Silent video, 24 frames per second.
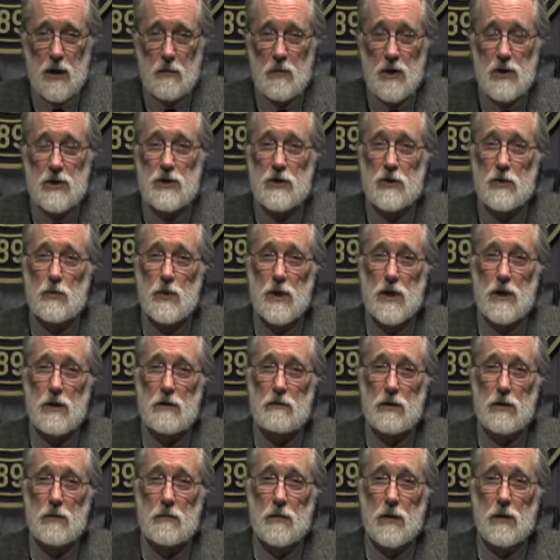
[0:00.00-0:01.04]
much in the way
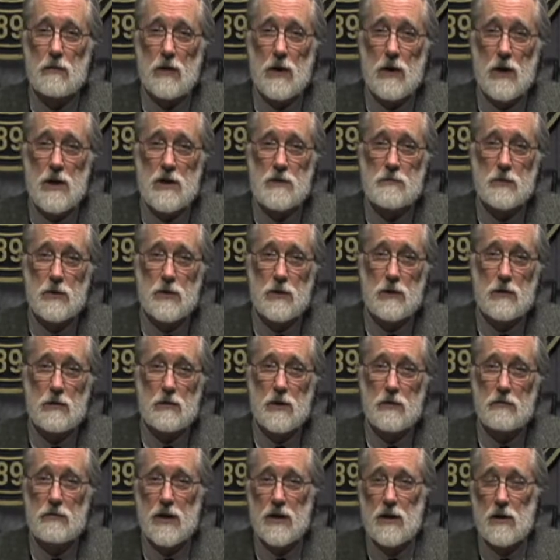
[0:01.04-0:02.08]
of a hospital
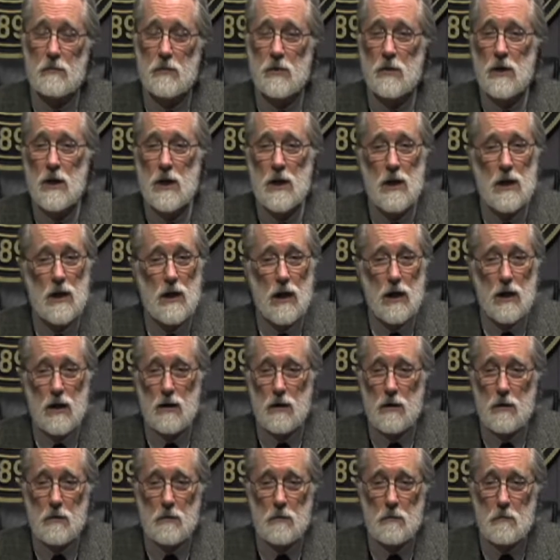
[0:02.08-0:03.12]
available,
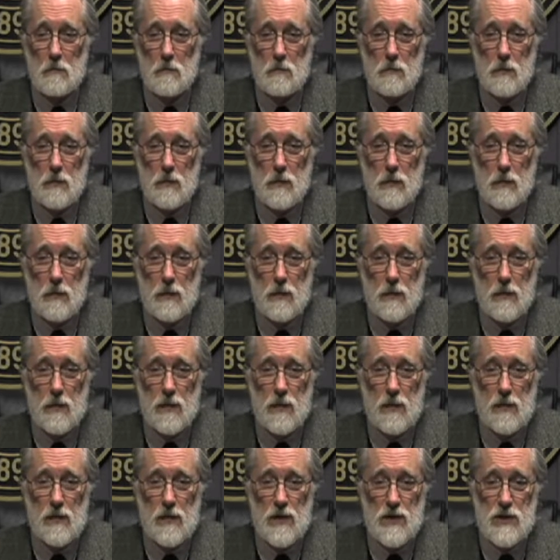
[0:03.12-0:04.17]

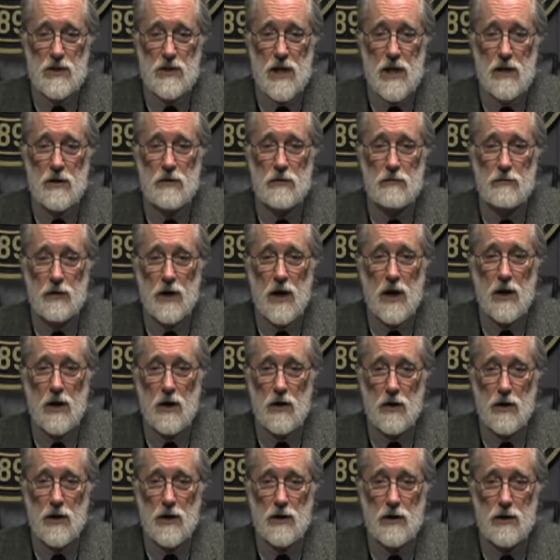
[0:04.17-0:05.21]
the standard of
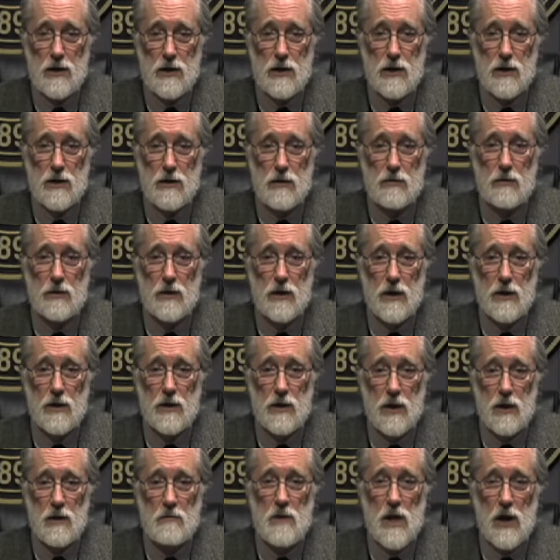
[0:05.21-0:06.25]
care
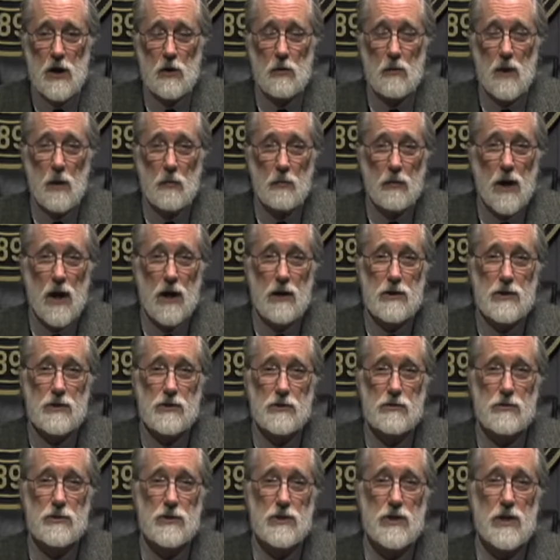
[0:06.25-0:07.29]
in medical malpractice
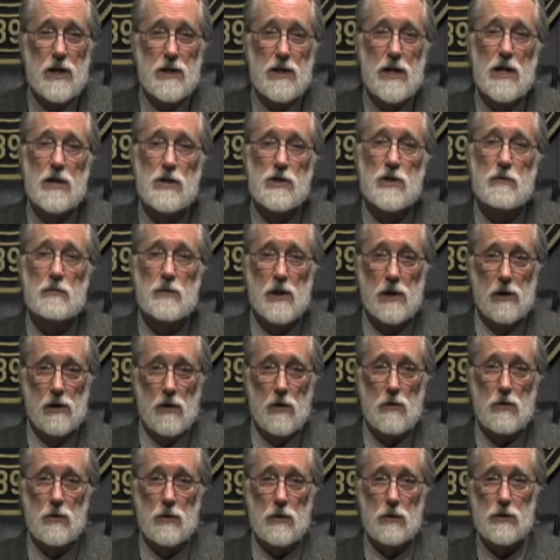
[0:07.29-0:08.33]
suits tends to be
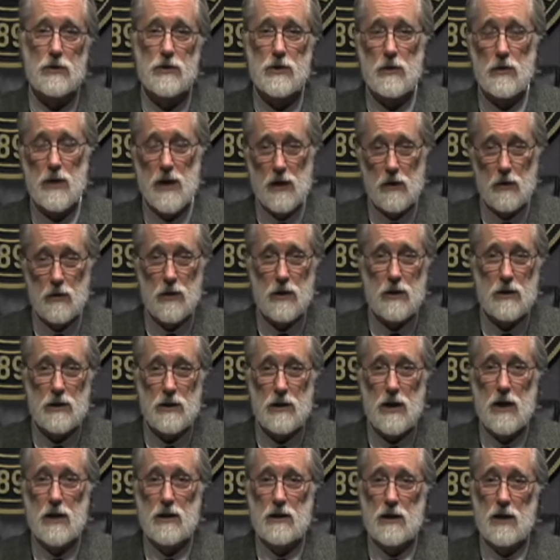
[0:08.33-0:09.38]
local. So they look
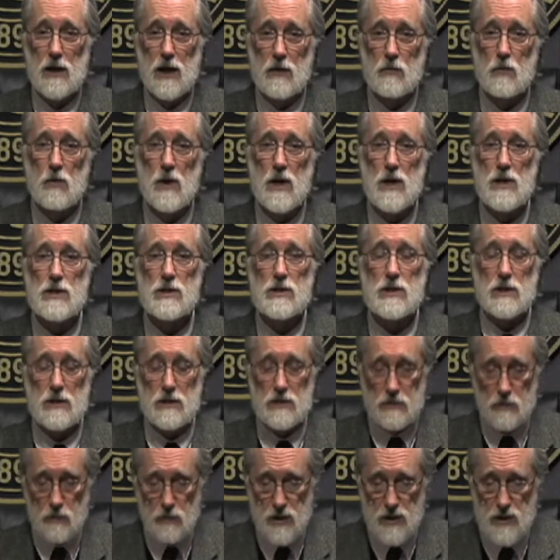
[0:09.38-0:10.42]
at what is
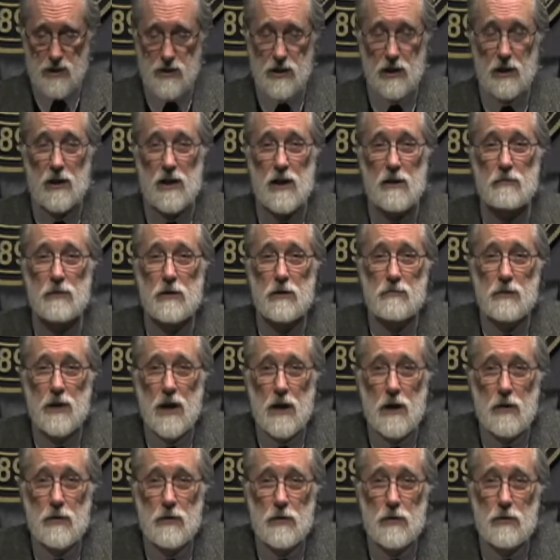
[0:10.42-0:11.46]
the level of
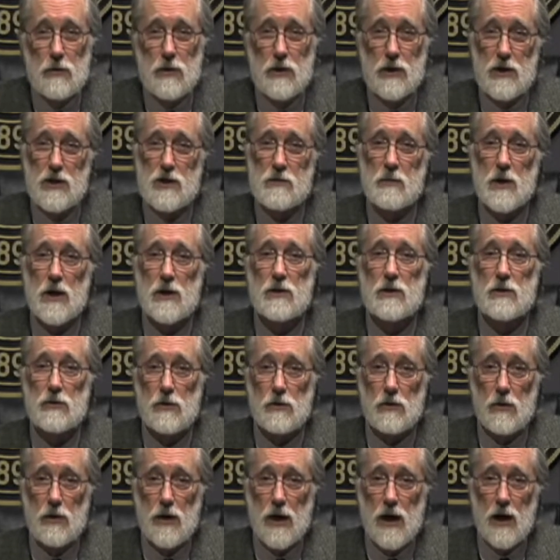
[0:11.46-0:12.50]
care that you could expect in
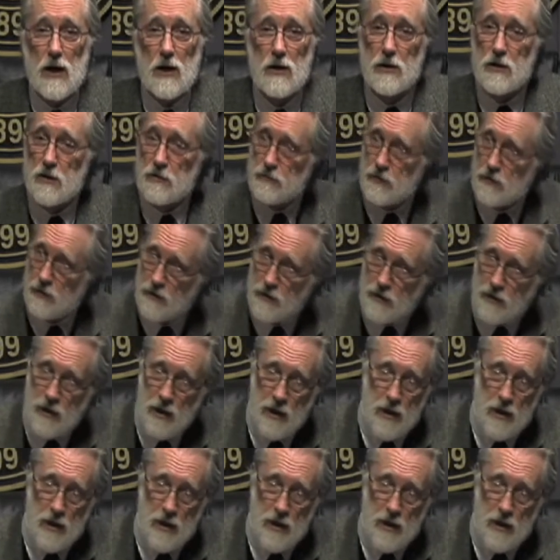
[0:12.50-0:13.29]
your locality. If you're in